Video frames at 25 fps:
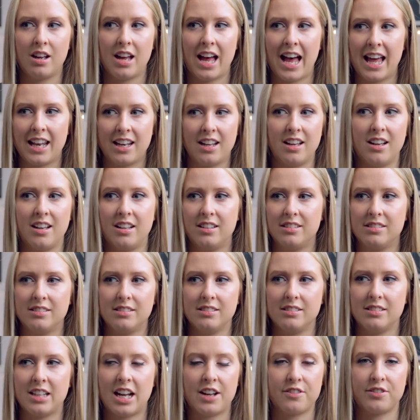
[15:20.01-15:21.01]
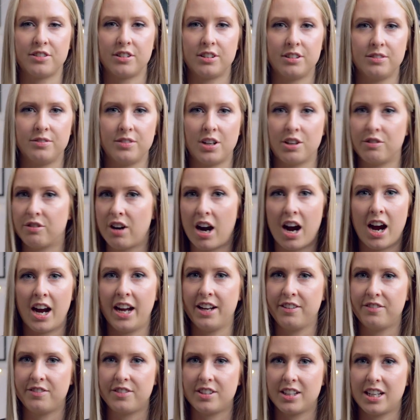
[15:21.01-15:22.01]
Hella never
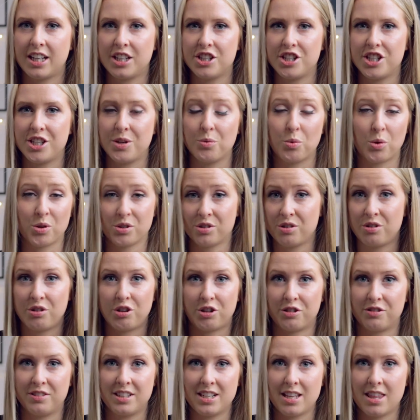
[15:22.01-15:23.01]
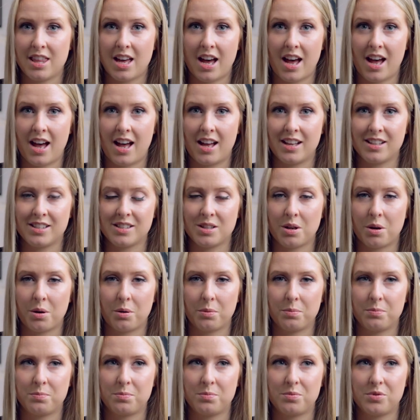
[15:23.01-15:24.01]
arrived and she wasn't already there,
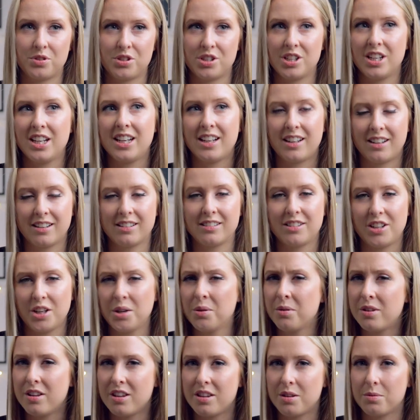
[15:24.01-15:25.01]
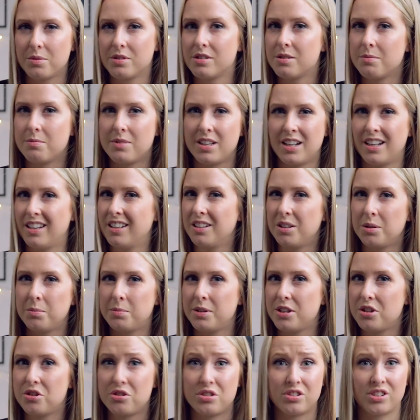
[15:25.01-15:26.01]
so she knew that there was something a little
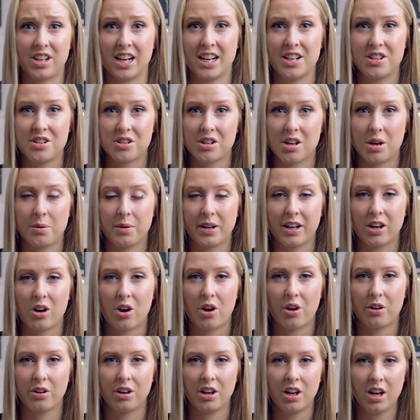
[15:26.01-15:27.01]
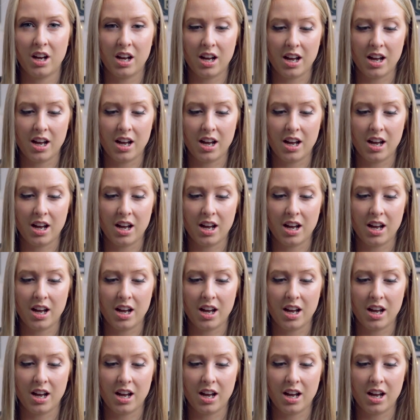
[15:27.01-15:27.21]
bit strange going on.